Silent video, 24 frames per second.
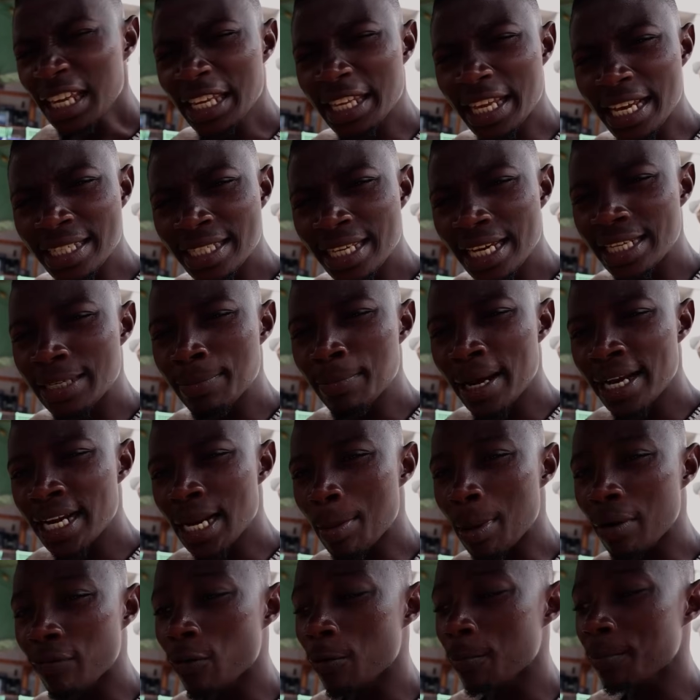Just get my
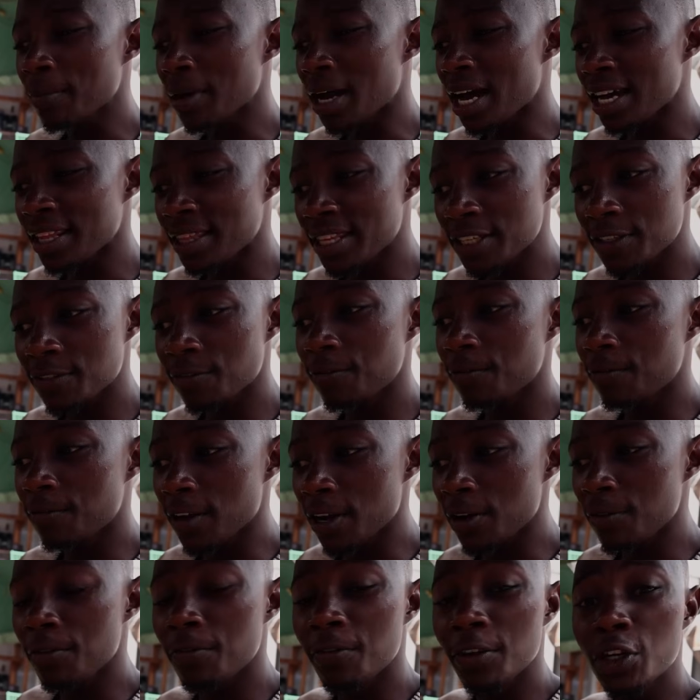number from this
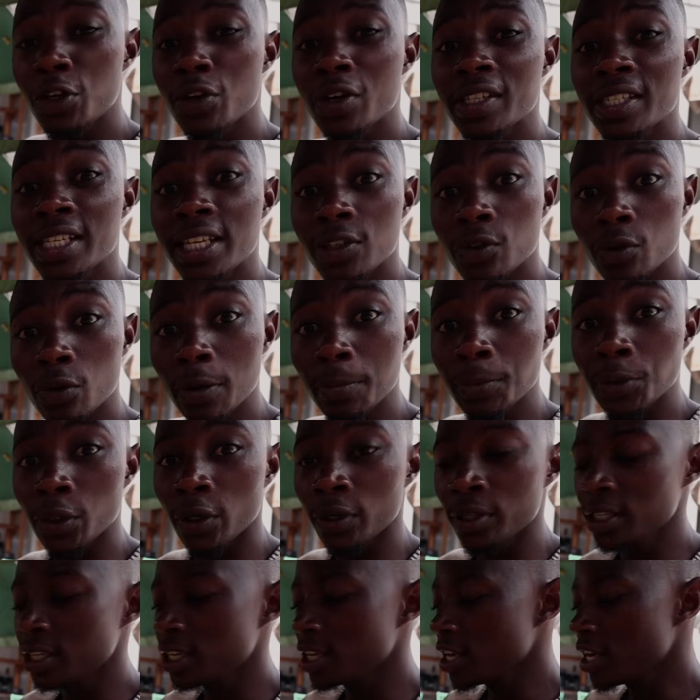very video's description.